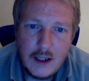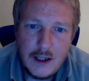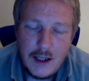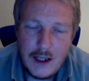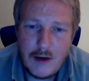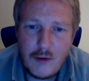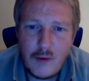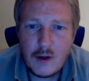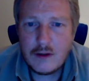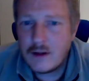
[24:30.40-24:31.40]

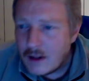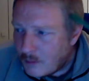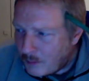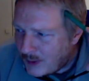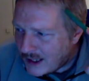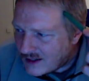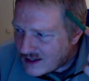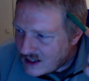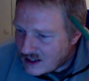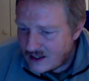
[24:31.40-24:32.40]
everyone a bit
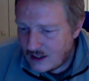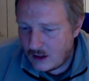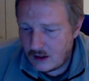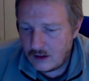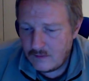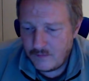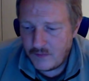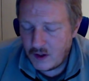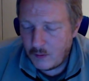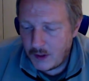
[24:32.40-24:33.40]
sincere and
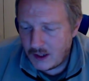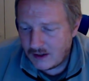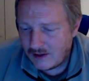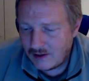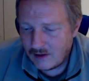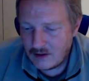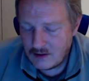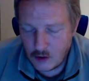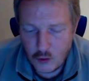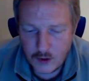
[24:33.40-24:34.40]
a bit
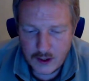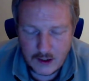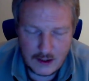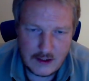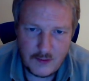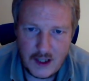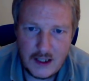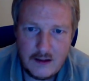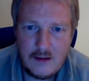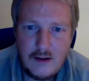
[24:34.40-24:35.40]
sober in his
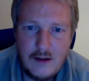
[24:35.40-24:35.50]
mind